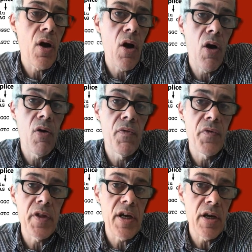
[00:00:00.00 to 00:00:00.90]
of
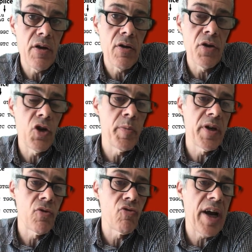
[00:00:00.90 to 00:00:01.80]
the
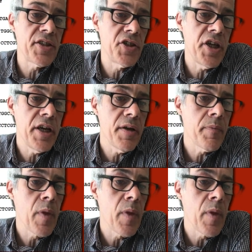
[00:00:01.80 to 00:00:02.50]
human RAS gene.